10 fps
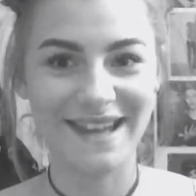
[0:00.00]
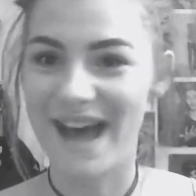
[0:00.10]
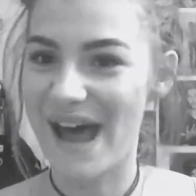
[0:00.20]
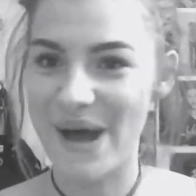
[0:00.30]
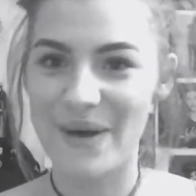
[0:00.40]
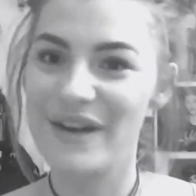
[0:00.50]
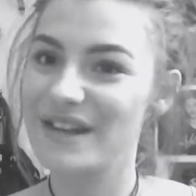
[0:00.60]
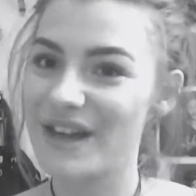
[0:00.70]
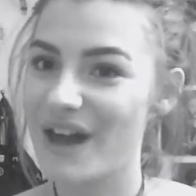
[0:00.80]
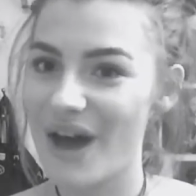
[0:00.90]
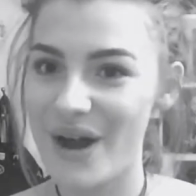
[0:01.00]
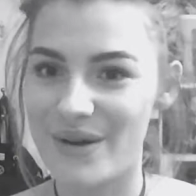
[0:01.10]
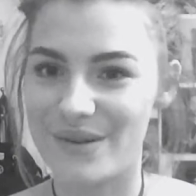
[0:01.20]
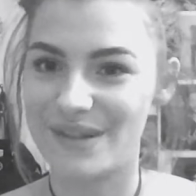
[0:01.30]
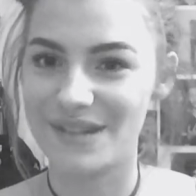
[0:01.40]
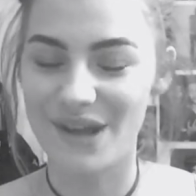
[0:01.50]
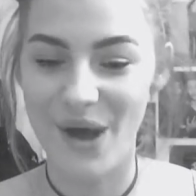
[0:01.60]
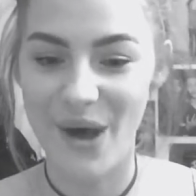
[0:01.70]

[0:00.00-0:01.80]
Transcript: how it goes.